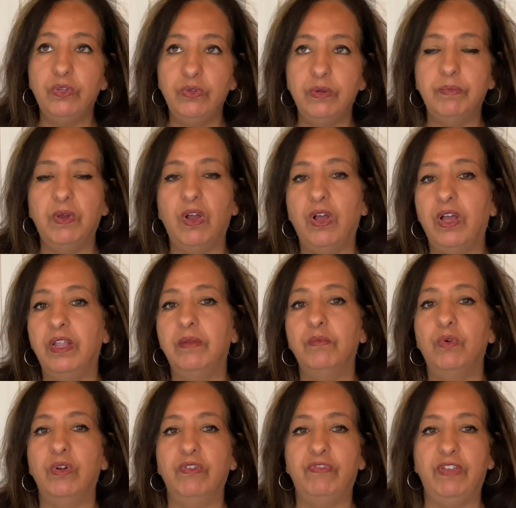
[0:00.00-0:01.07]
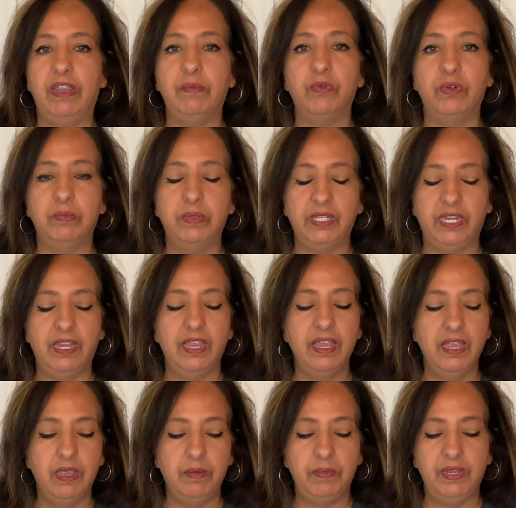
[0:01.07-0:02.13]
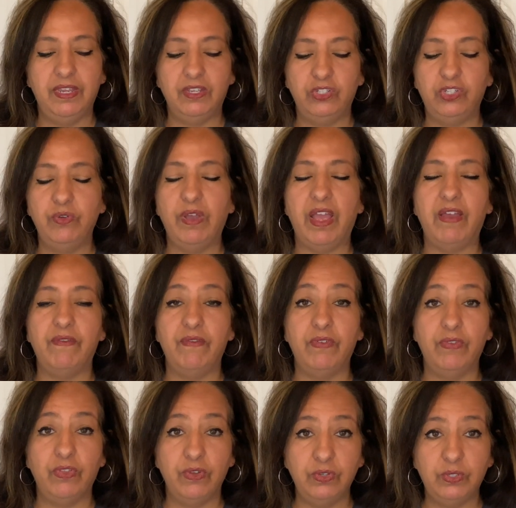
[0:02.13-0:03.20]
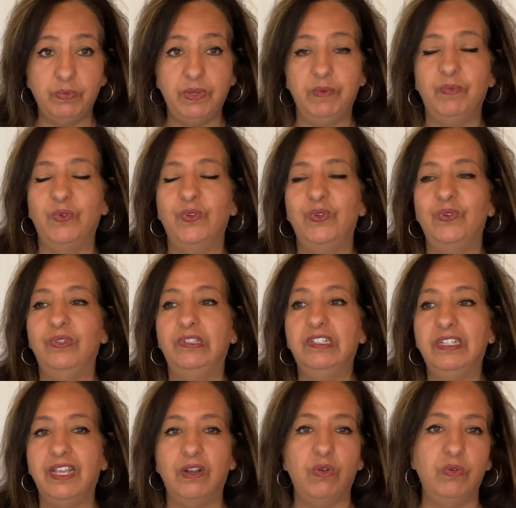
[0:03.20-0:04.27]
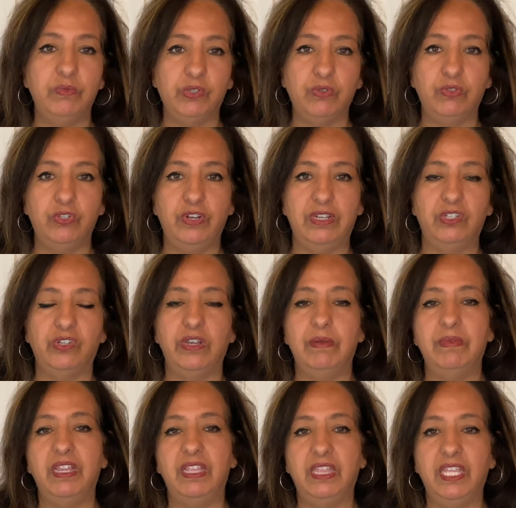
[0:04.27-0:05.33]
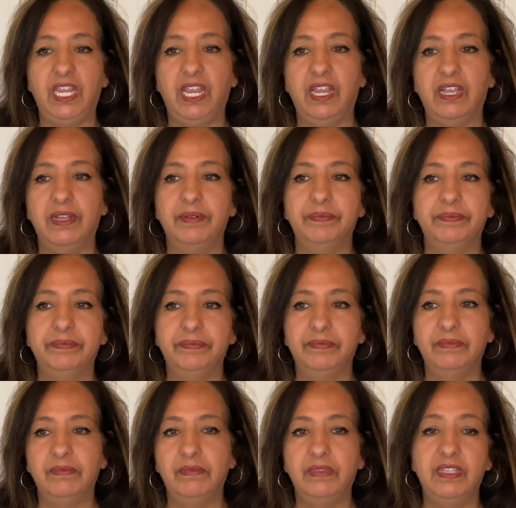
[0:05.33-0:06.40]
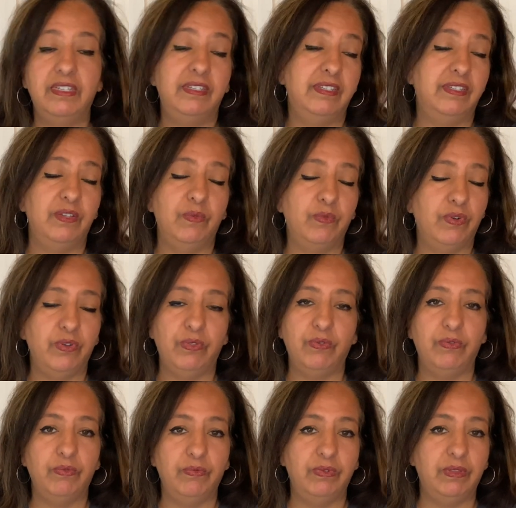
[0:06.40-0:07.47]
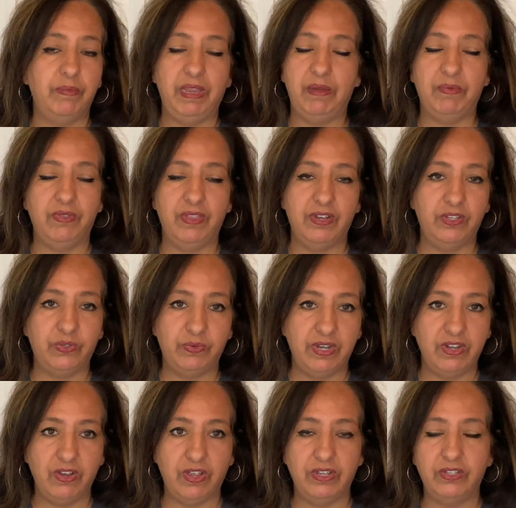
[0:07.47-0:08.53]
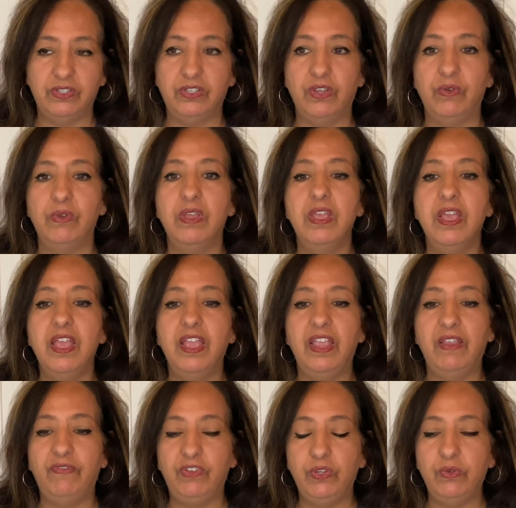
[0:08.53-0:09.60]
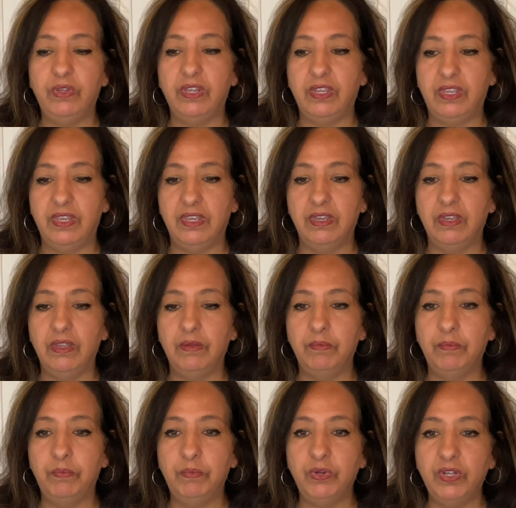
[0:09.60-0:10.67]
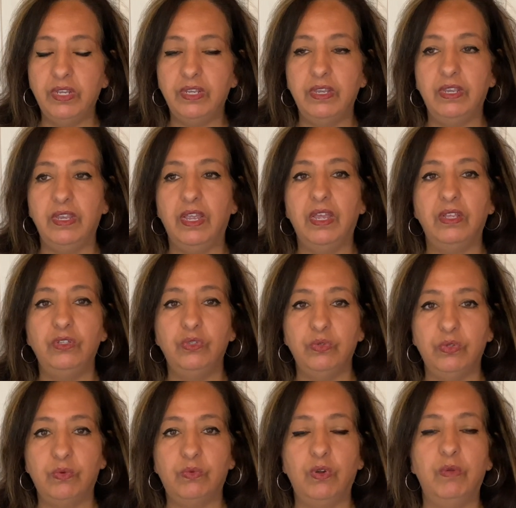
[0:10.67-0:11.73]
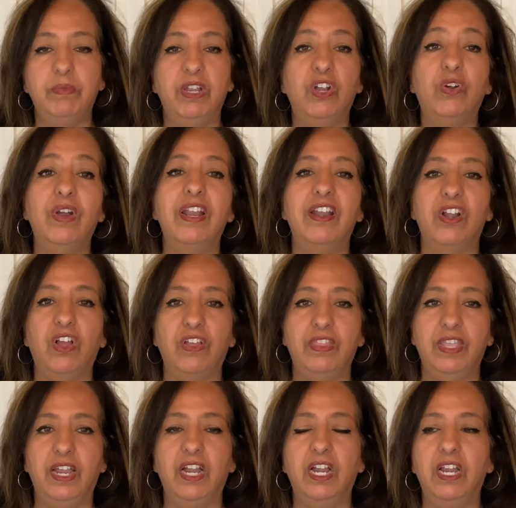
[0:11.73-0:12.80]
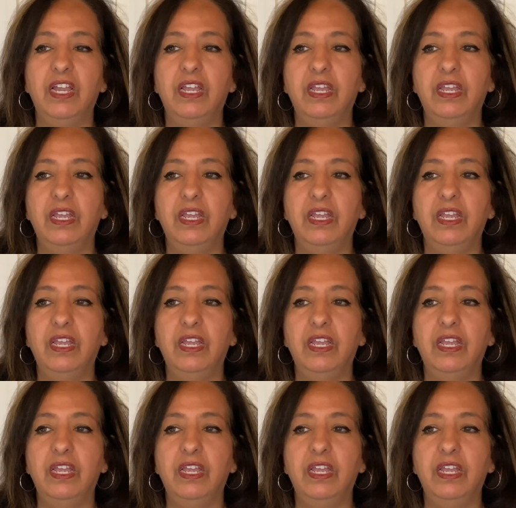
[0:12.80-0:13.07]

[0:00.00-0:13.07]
upon more favorably, because you have those people who look at a homeschool transcript and think this isn't worth what the paper that it's written on. So if you can put dual enrollment credit on there,